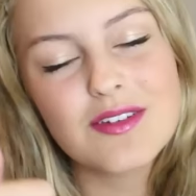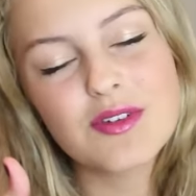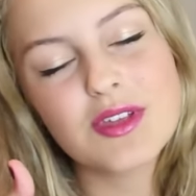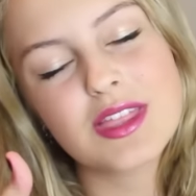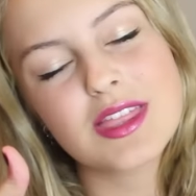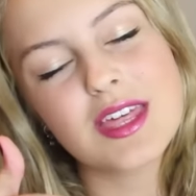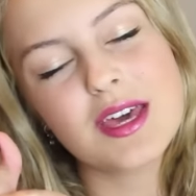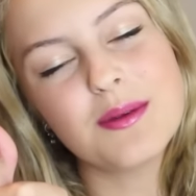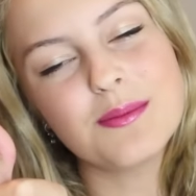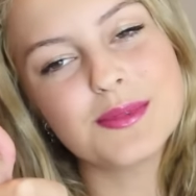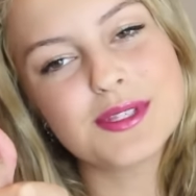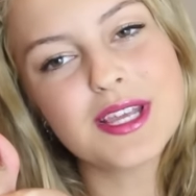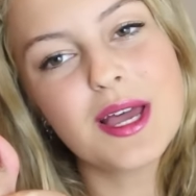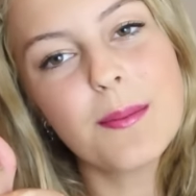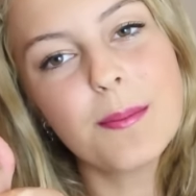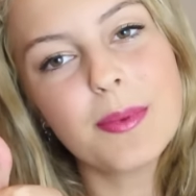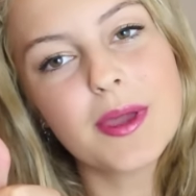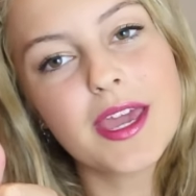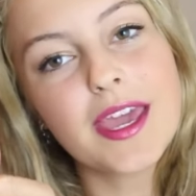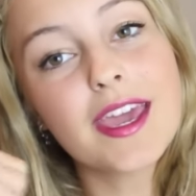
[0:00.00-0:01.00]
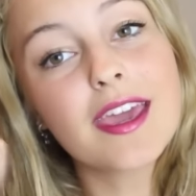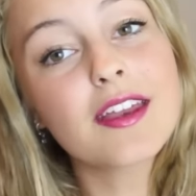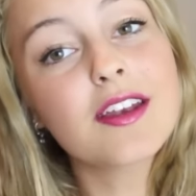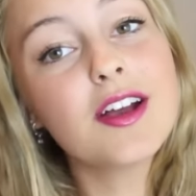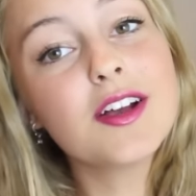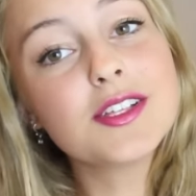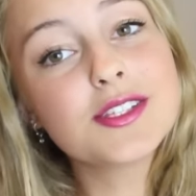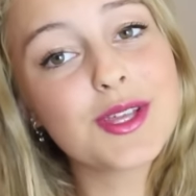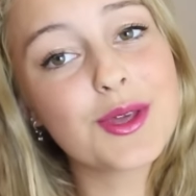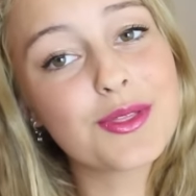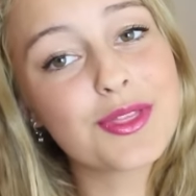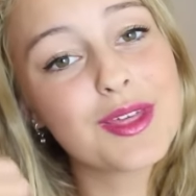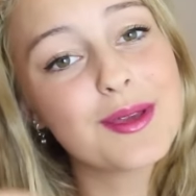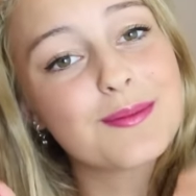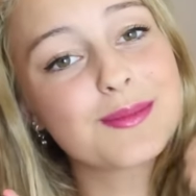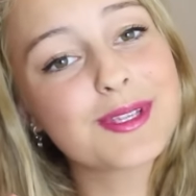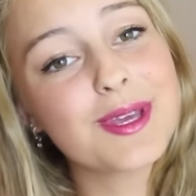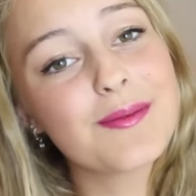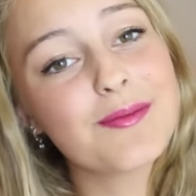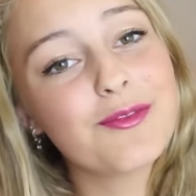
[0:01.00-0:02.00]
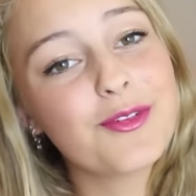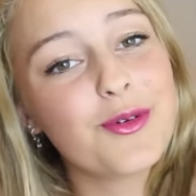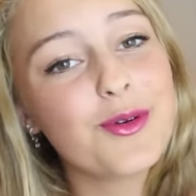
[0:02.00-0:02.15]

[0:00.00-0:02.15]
give a thumbs up and also thumbs up